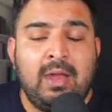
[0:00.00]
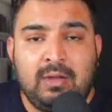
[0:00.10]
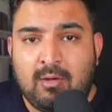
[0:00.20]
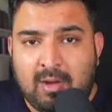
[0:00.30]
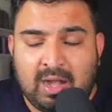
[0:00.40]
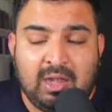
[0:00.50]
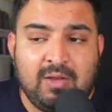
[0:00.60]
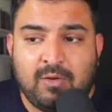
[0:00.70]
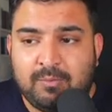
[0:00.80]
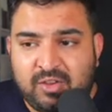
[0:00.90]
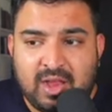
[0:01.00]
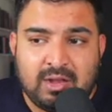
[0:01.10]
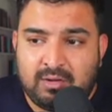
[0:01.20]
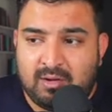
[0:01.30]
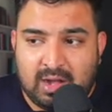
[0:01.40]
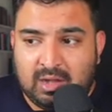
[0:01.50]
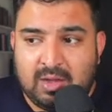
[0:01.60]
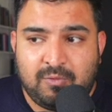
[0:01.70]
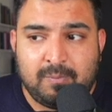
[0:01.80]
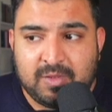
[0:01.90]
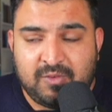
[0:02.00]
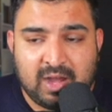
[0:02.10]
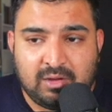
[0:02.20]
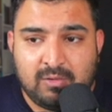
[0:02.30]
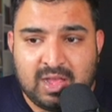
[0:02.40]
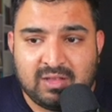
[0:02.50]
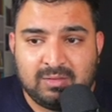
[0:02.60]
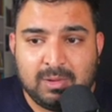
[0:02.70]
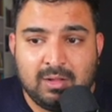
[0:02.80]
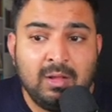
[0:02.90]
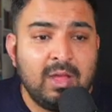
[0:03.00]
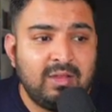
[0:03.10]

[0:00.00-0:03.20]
directly from China, directly from the factory as well.